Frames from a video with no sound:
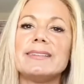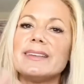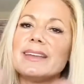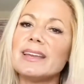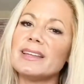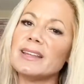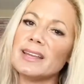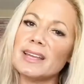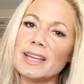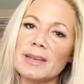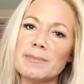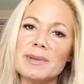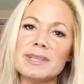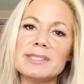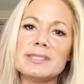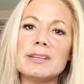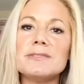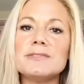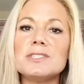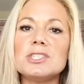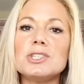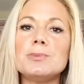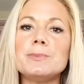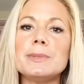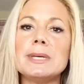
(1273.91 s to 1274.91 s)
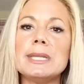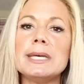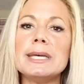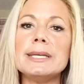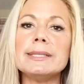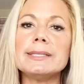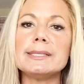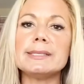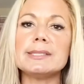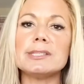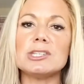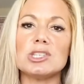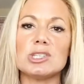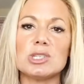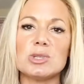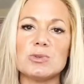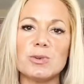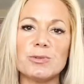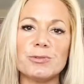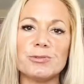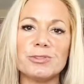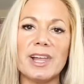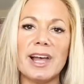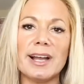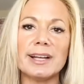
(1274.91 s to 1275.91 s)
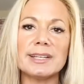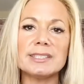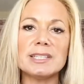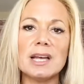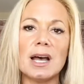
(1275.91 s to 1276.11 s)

Can I give myself 2 minutes to just reflect